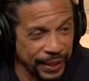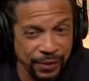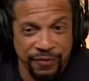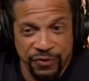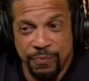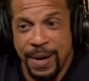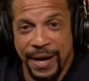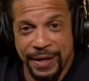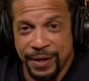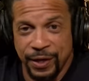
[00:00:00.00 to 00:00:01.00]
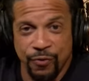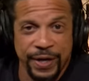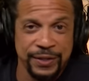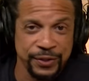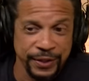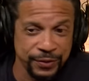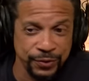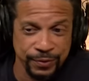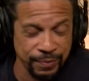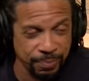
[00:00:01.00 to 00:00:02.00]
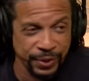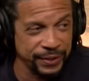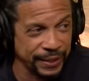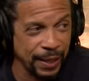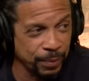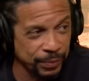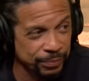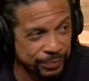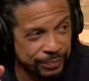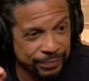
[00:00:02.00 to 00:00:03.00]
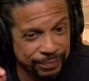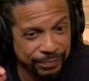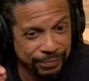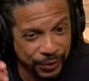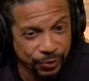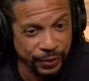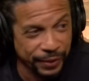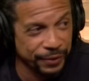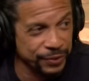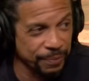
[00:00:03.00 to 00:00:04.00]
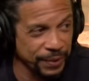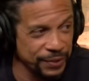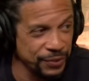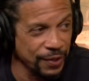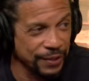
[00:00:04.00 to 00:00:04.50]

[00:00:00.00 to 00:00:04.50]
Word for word: Like if you right. buy a greatest hits Prince album, you'll hear some of these songs.